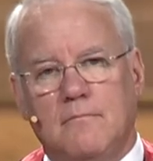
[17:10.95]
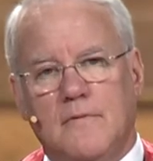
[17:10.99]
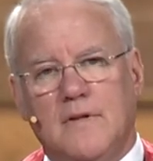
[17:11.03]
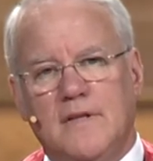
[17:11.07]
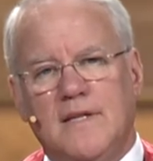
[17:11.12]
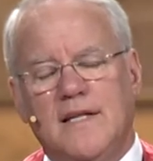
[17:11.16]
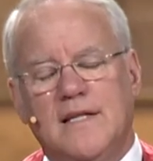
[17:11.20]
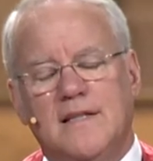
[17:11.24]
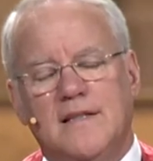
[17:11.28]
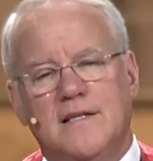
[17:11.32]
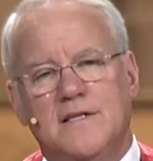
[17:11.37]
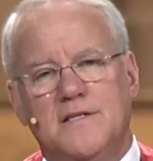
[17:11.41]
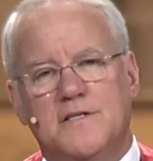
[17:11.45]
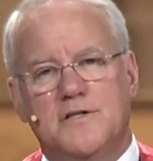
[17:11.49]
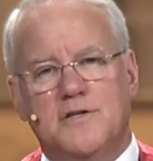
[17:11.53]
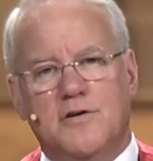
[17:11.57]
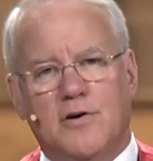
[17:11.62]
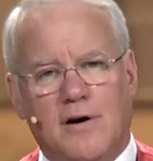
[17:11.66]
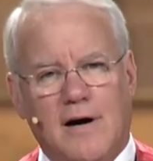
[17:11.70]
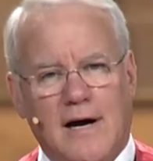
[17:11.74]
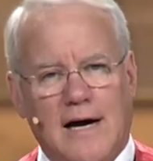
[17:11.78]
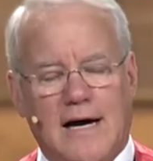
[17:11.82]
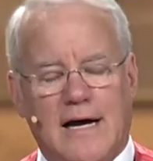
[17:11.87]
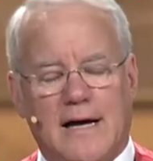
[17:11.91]
That this
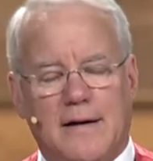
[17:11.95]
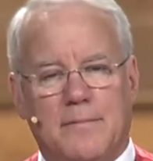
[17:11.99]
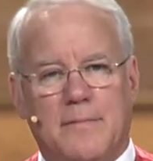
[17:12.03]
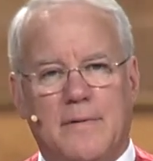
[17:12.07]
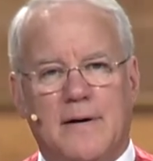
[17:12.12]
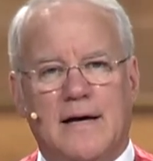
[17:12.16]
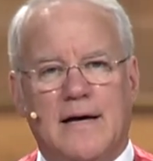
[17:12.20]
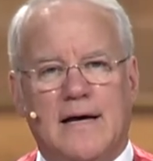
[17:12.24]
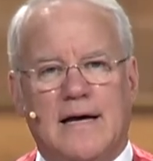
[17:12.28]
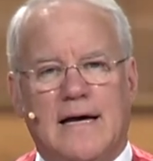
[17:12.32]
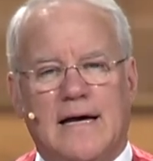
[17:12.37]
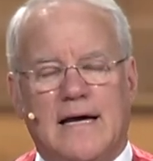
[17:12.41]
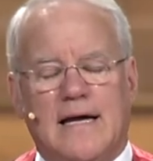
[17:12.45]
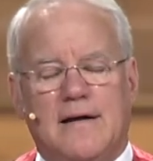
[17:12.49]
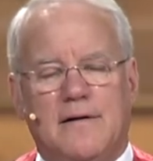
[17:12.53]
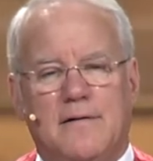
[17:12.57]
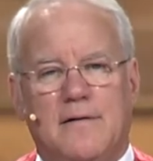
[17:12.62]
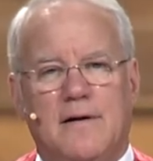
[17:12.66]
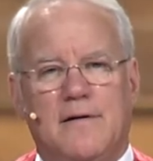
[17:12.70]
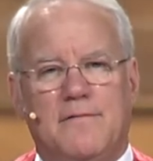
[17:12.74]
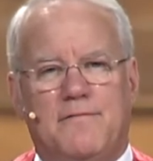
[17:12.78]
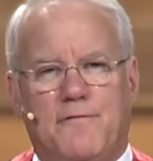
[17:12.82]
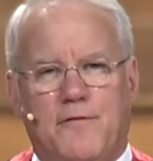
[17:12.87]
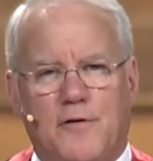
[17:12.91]
tribe, at,
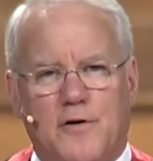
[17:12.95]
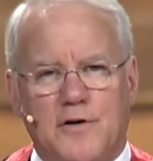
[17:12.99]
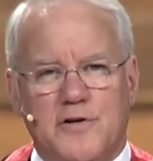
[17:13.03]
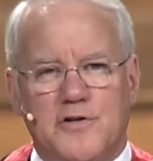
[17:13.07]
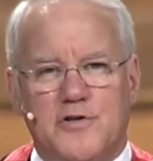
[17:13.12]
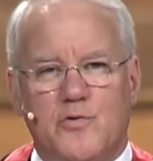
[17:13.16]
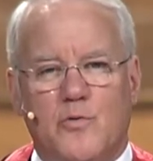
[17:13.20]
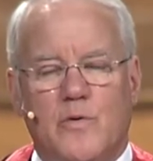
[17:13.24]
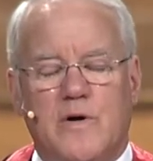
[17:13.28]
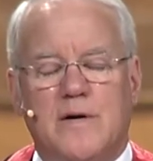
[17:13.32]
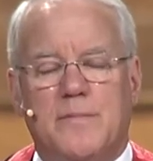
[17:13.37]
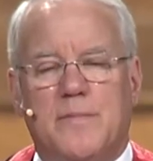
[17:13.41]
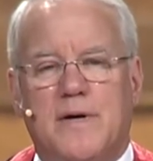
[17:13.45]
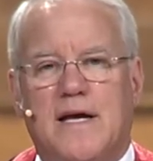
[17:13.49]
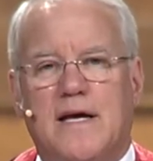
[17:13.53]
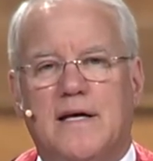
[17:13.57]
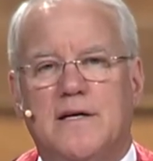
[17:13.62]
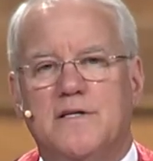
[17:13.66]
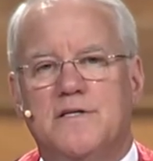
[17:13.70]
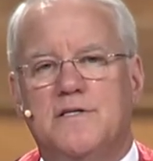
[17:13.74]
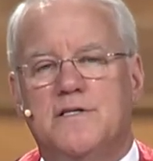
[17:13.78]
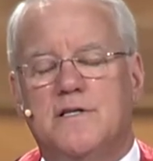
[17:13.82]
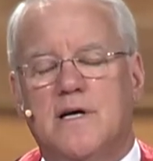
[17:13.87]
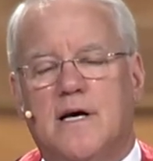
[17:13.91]
at first when he began
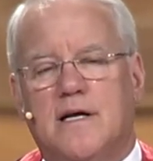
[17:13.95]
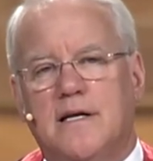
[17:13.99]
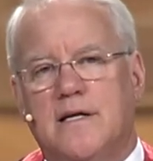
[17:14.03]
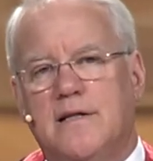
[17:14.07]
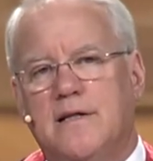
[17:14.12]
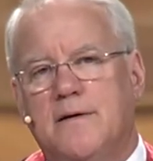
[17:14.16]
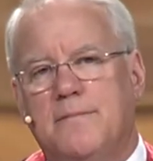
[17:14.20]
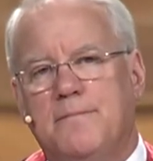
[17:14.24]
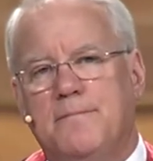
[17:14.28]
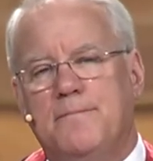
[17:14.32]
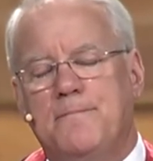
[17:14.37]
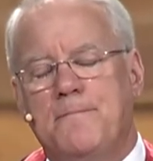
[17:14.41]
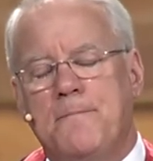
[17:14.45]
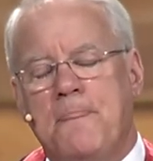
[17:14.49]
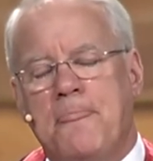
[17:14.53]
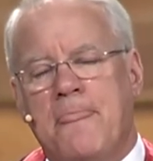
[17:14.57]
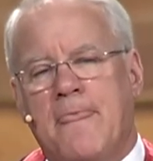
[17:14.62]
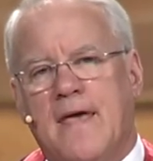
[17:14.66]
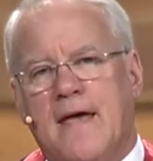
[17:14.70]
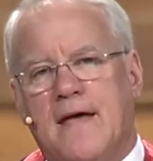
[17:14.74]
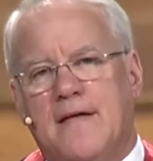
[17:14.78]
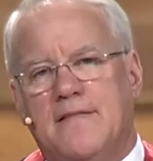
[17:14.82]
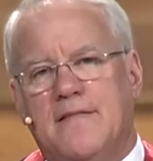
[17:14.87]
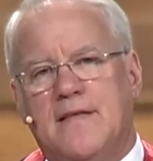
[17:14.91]
to study them,
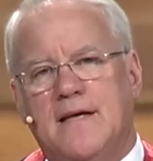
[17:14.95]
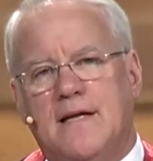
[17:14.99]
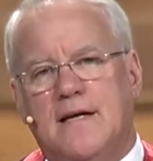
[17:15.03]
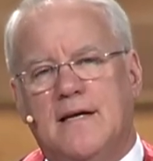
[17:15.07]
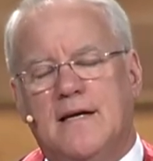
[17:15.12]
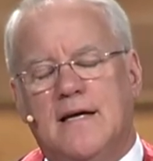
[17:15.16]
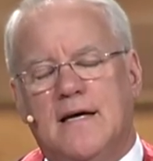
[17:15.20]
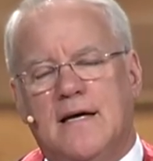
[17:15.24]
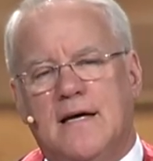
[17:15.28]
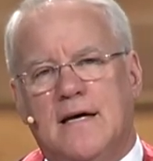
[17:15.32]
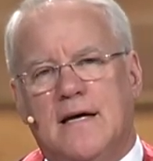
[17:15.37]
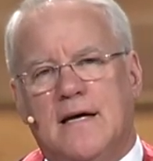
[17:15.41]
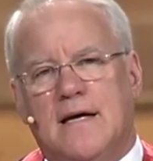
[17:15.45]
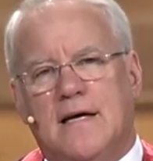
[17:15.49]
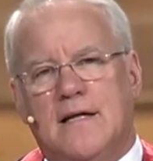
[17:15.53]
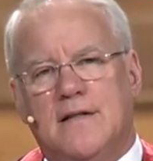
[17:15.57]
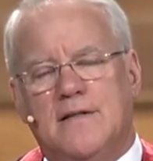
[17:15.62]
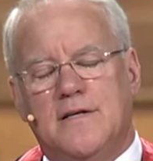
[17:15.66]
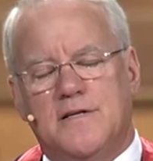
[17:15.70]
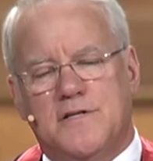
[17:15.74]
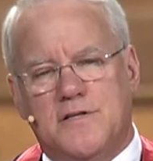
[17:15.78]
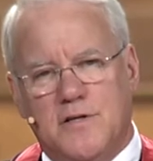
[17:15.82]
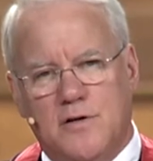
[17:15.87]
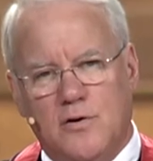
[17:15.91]
that
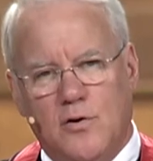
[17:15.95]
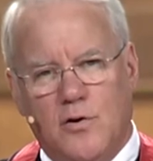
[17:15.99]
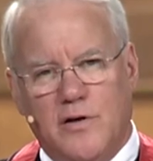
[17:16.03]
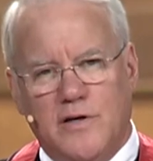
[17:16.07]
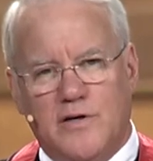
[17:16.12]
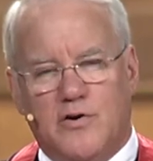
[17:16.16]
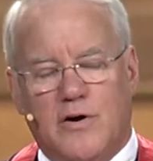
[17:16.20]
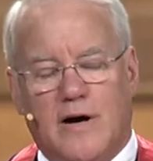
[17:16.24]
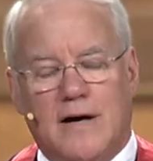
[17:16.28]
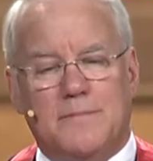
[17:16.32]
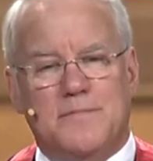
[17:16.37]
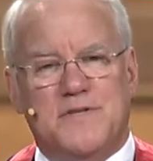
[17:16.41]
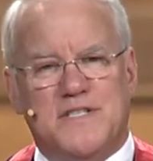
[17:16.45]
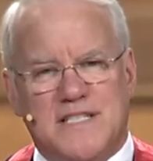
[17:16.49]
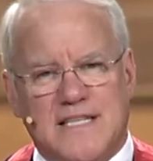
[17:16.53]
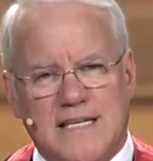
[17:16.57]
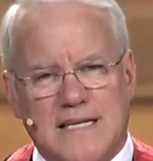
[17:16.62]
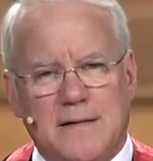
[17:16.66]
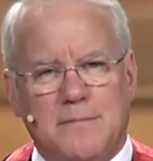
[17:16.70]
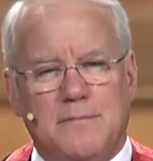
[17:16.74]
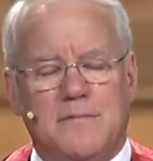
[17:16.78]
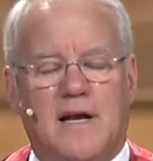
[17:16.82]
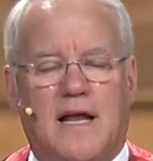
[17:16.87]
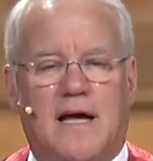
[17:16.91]
the Senoi tribe
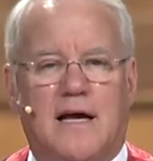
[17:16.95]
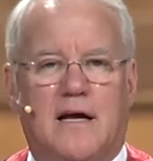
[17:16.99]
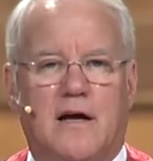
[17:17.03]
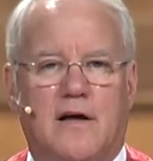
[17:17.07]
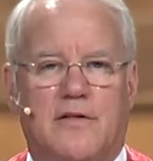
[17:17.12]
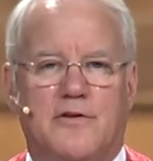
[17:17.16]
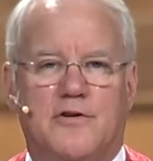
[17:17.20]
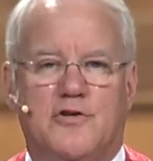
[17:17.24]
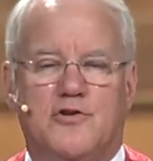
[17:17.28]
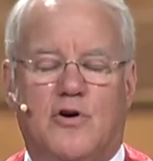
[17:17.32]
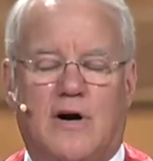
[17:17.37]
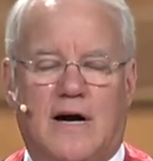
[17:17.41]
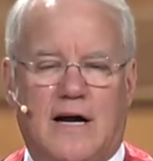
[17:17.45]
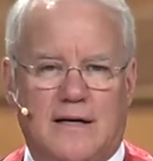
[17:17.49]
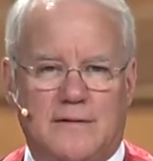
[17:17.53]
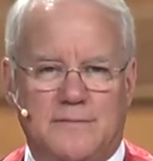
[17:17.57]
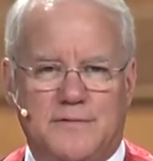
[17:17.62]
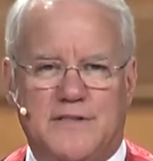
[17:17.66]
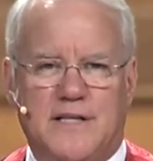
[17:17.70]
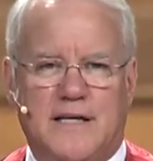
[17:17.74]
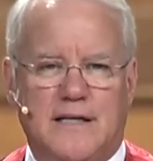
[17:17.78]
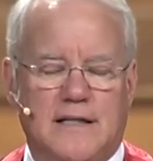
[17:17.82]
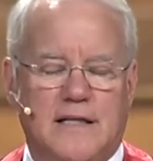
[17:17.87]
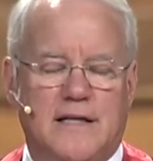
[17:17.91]
seemed like other
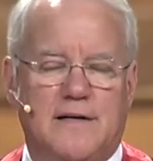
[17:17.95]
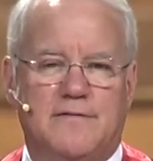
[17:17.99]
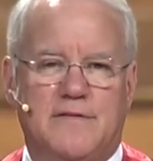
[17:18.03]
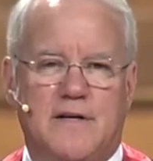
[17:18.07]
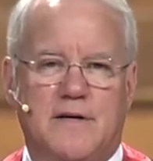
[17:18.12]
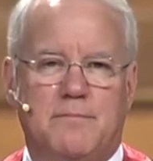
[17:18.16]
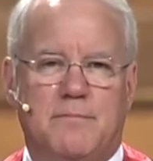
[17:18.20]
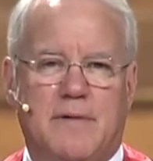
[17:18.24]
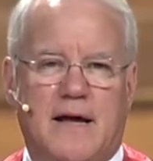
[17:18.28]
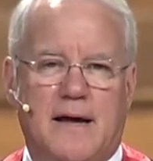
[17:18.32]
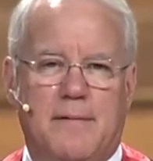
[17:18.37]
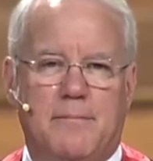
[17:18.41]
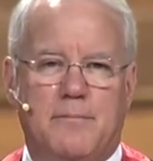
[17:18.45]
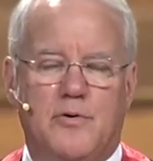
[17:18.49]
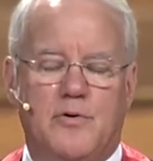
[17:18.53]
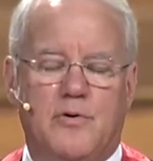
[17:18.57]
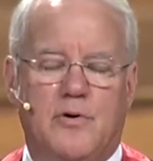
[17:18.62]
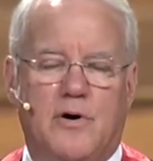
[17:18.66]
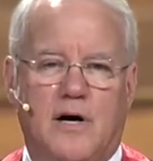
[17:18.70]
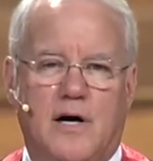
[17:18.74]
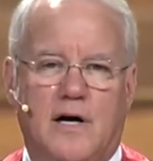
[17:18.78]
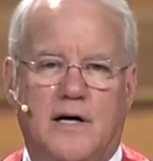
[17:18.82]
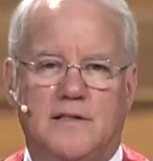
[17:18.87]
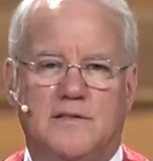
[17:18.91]
tribes. They lived in bamboo
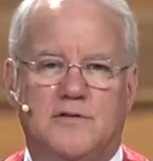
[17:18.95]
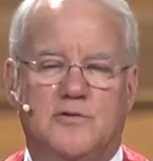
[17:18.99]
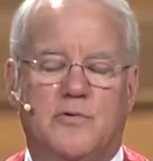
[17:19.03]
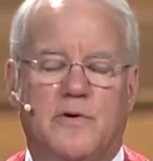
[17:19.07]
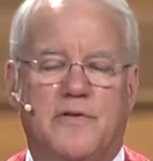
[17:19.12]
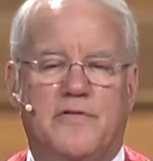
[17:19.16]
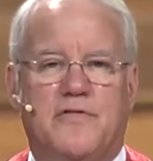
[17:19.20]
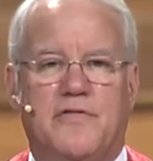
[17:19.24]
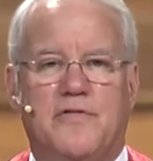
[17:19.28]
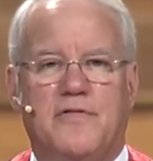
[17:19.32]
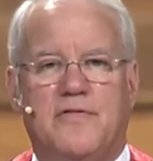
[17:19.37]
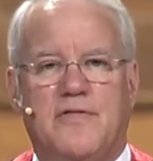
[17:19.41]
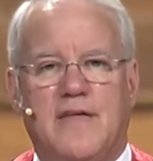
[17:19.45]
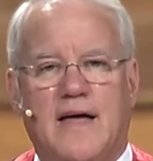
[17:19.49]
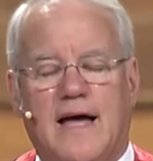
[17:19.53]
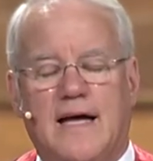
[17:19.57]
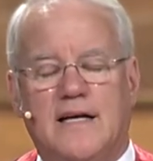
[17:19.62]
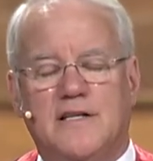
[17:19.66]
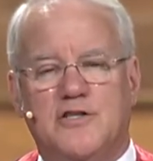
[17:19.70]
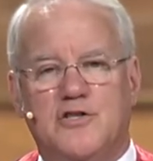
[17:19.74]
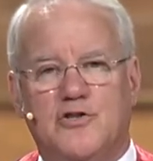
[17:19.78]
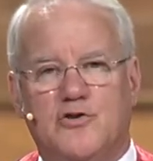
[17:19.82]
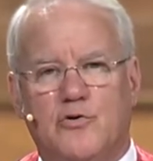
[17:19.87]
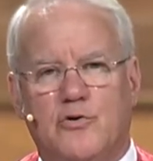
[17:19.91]
huts with
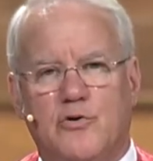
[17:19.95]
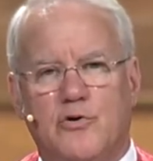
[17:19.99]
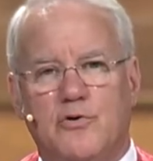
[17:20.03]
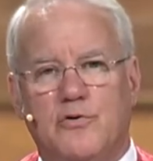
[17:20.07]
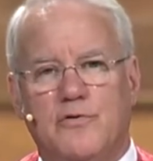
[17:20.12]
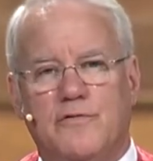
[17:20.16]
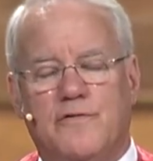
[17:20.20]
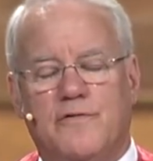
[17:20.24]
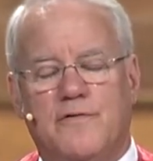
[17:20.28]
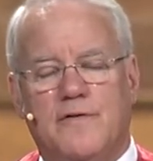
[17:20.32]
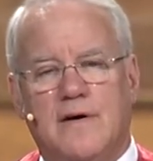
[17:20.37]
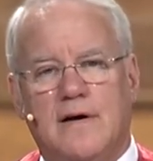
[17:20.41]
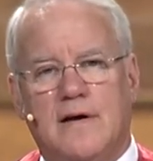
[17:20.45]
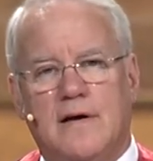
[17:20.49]
thatched roof,